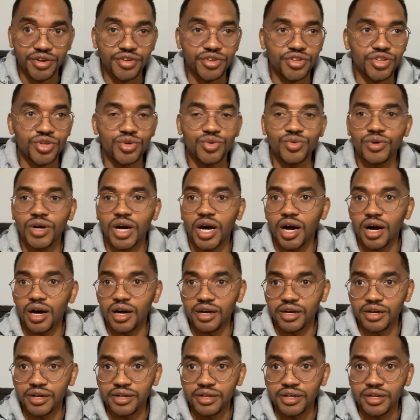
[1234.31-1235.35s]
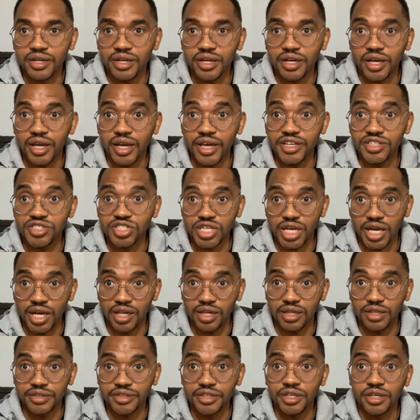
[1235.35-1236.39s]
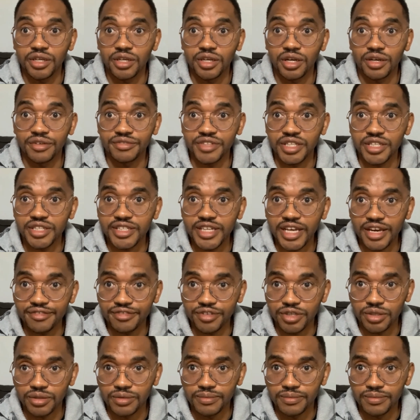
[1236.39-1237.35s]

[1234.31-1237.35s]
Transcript: you are a child of the devil.